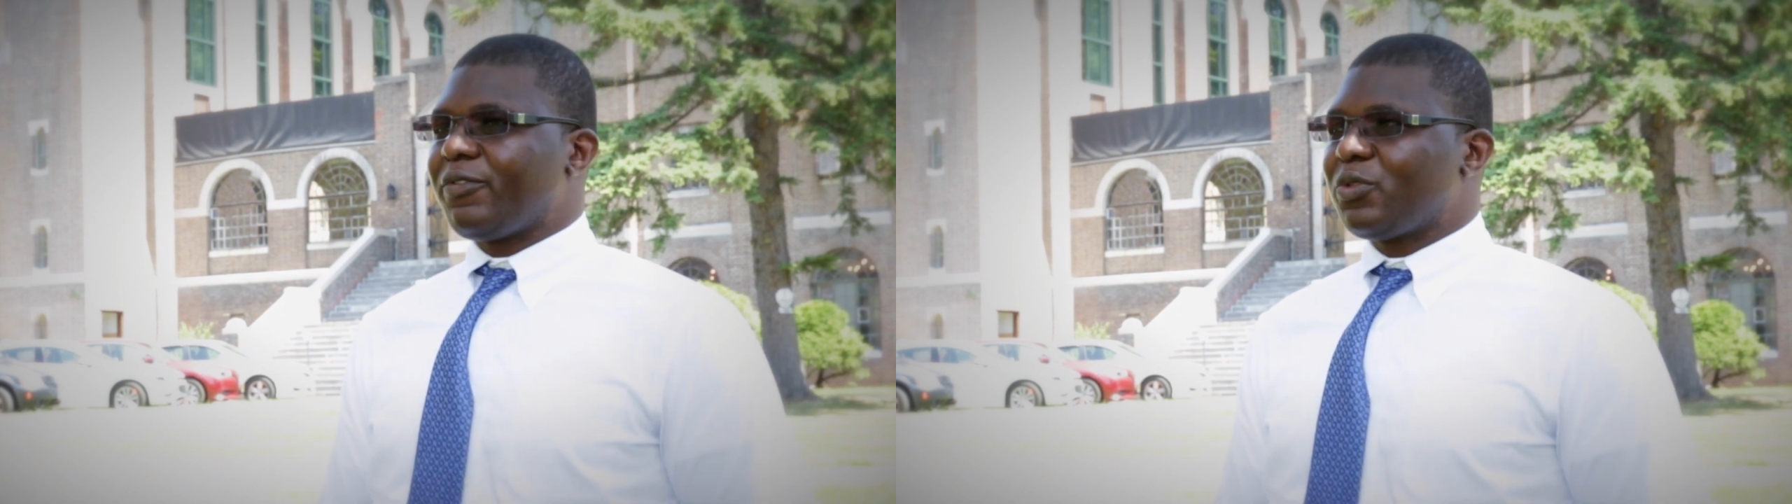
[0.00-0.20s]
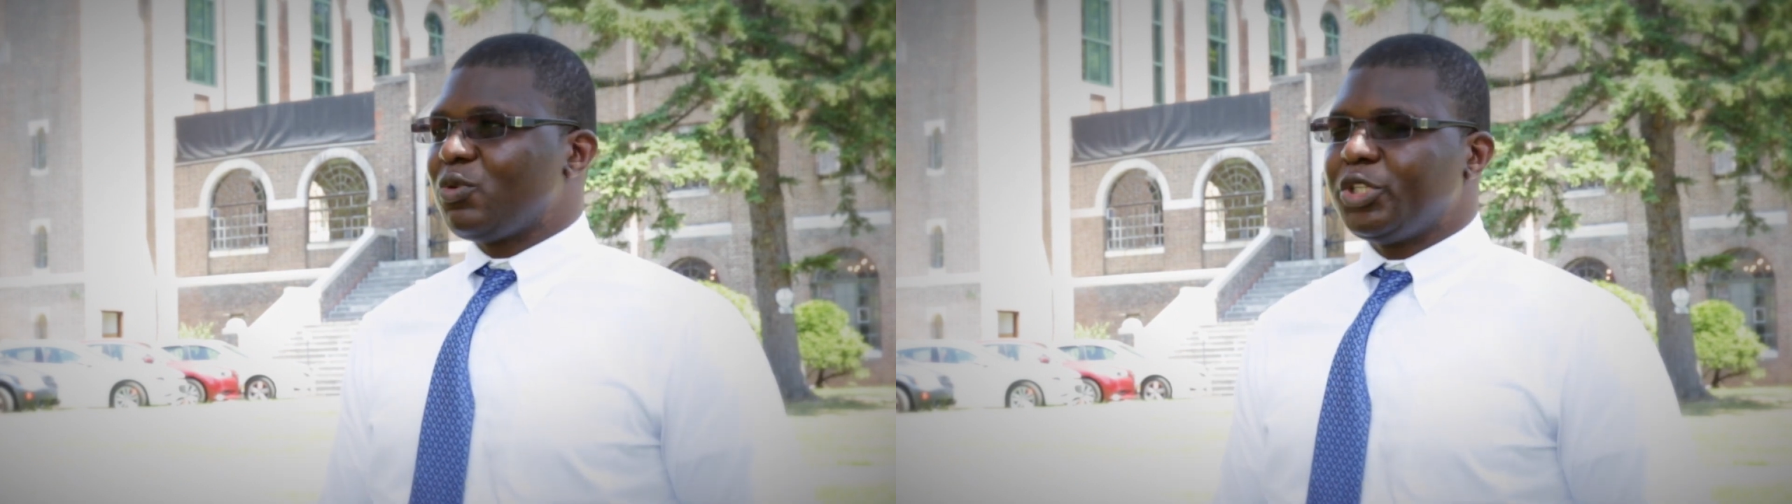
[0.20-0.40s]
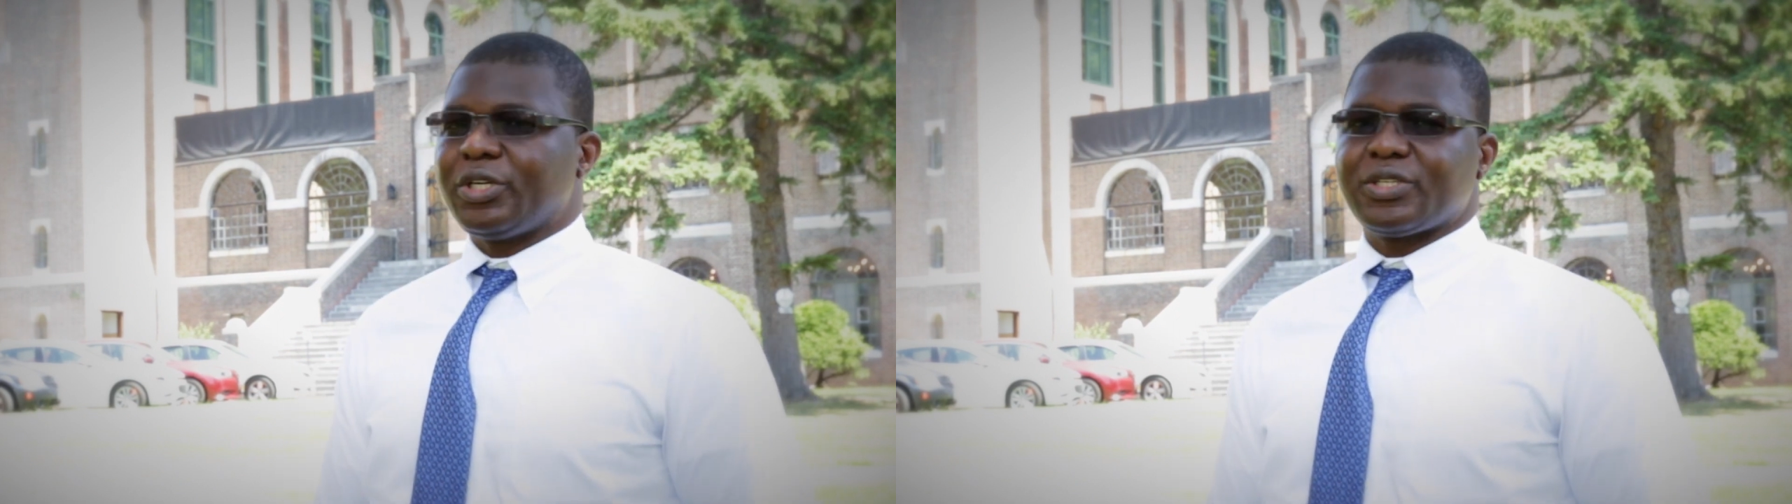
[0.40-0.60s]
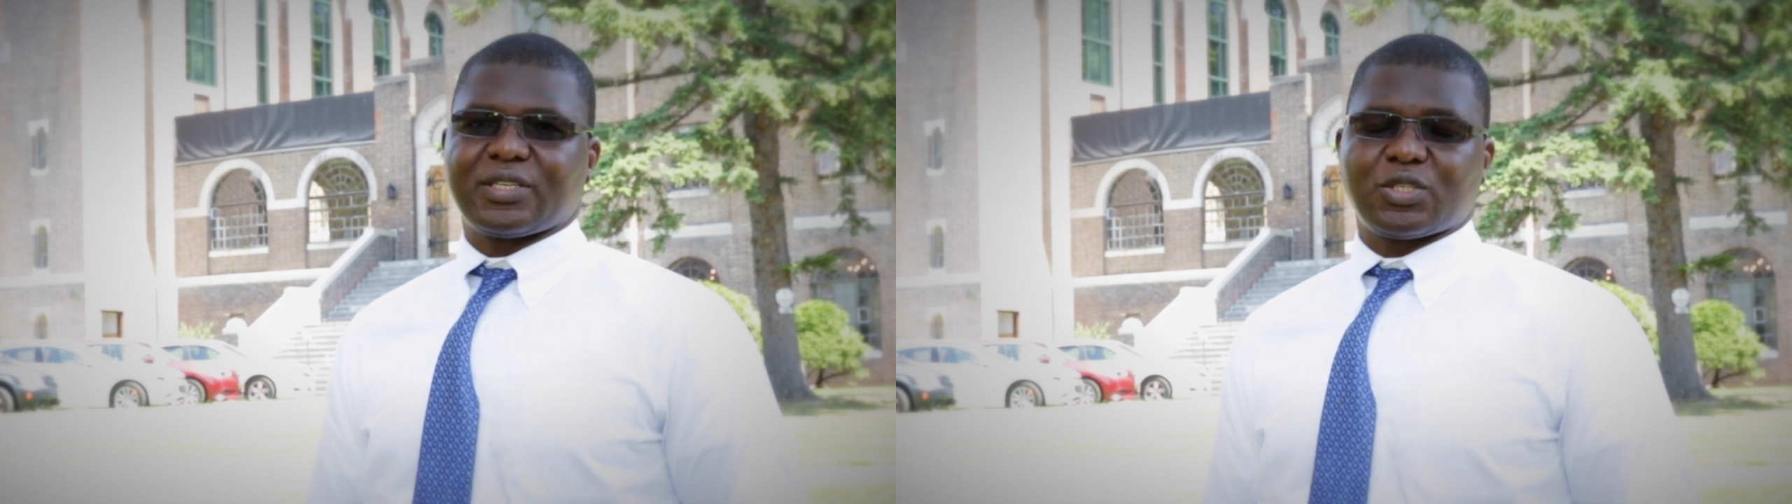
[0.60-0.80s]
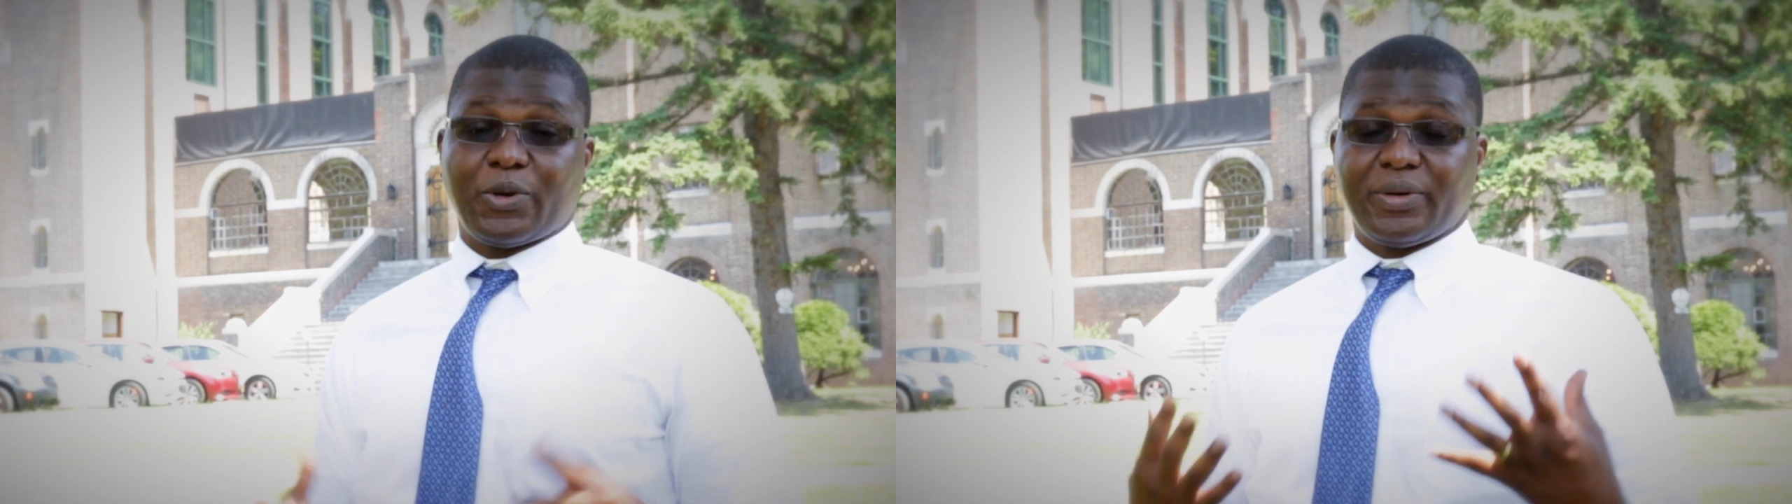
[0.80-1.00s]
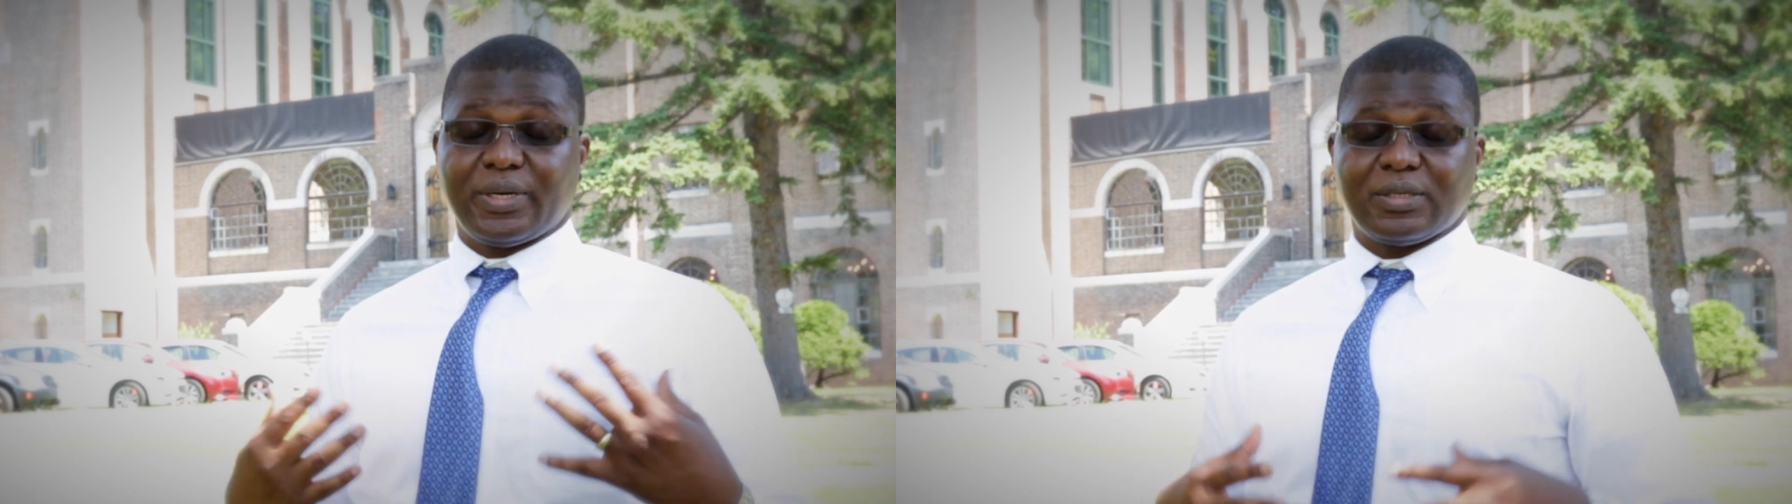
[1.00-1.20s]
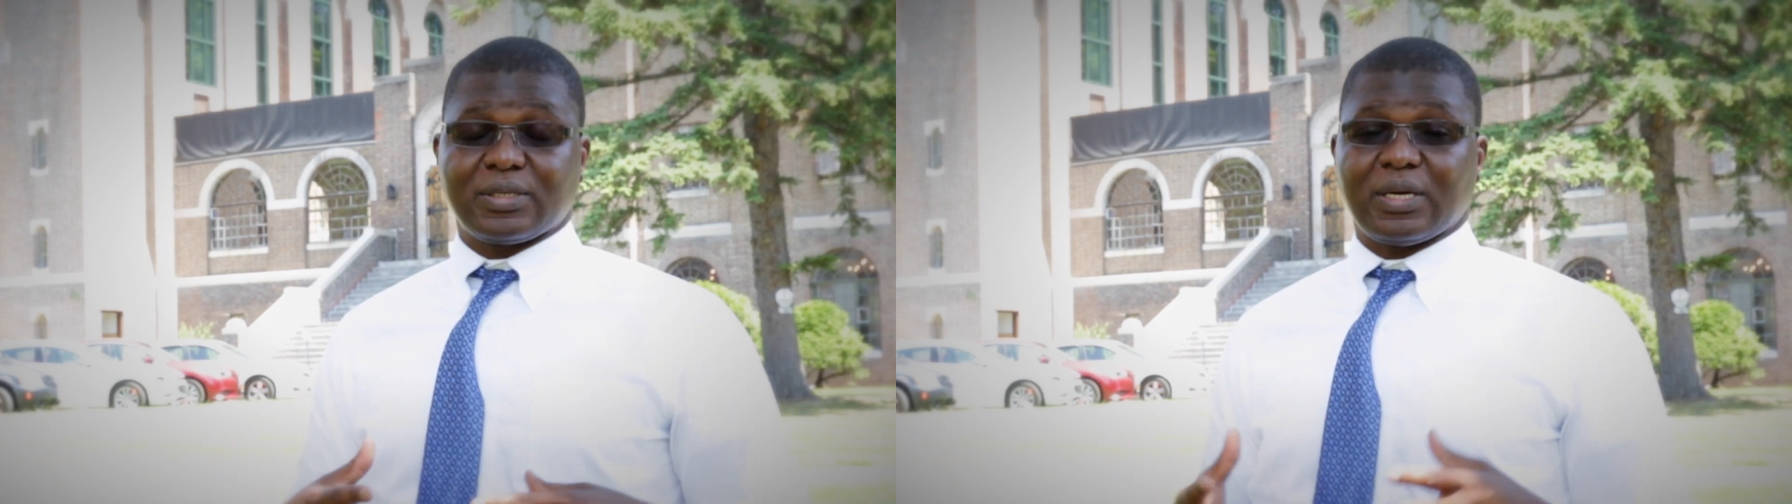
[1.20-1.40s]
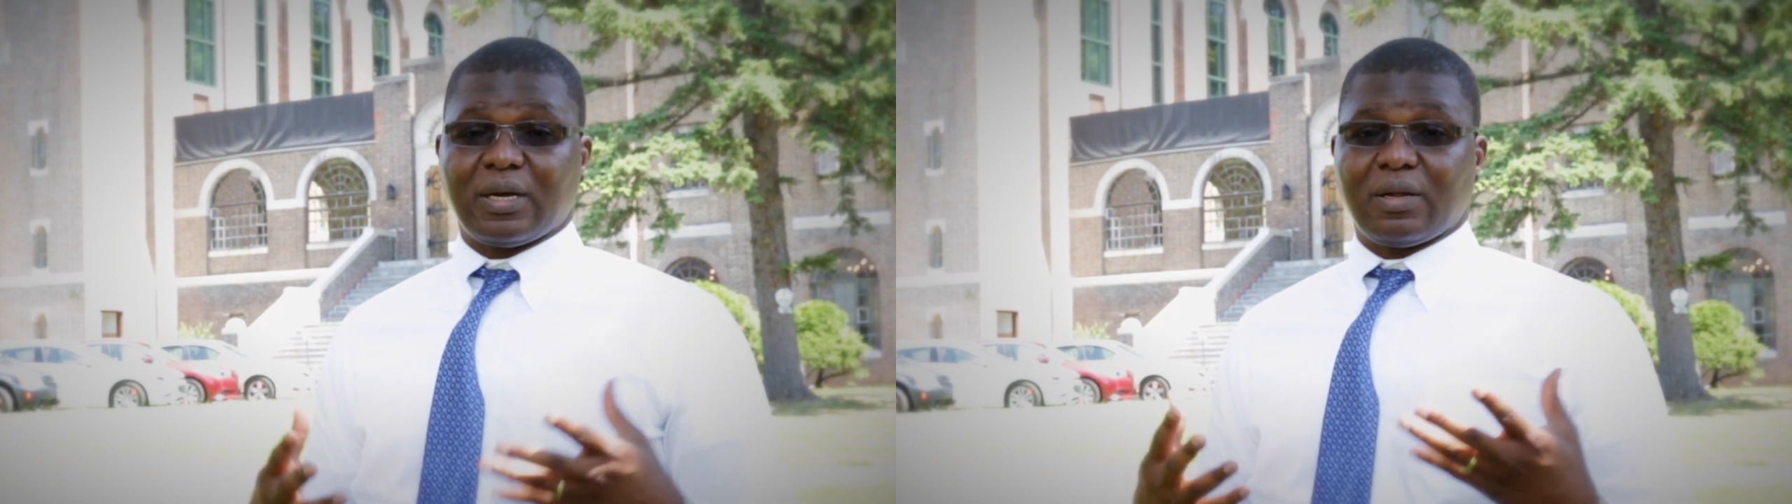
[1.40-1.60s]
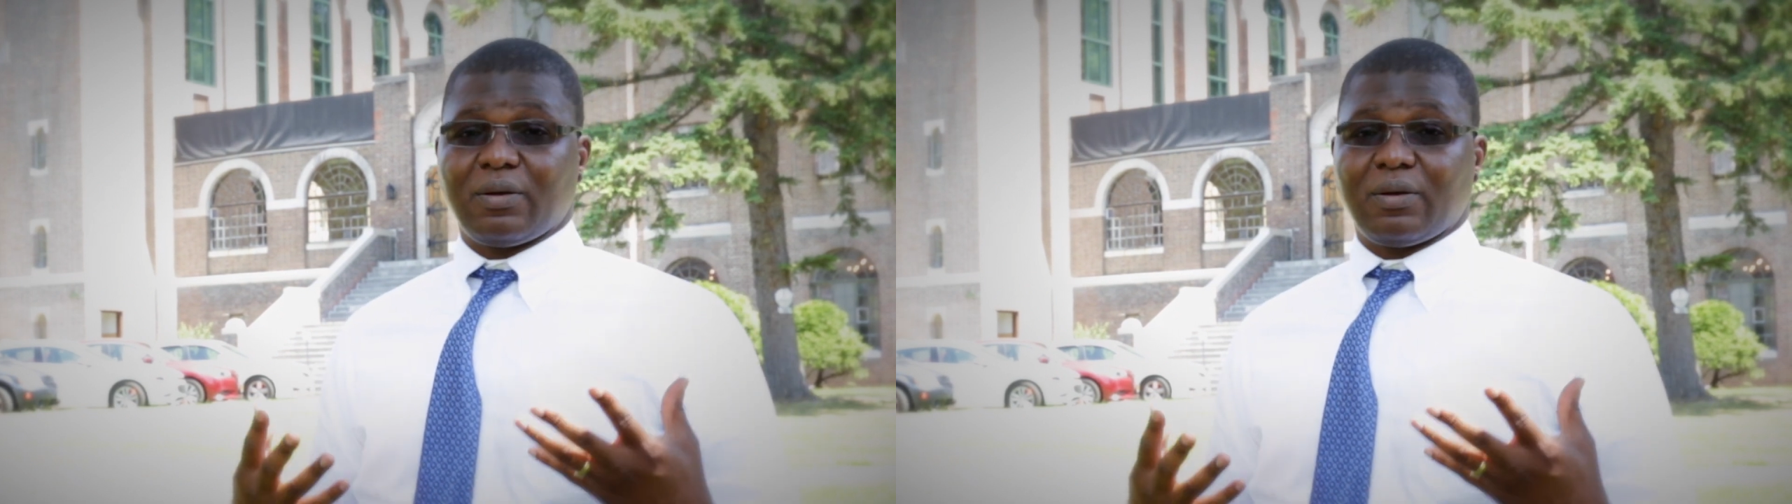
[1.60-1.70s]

two years experience uh,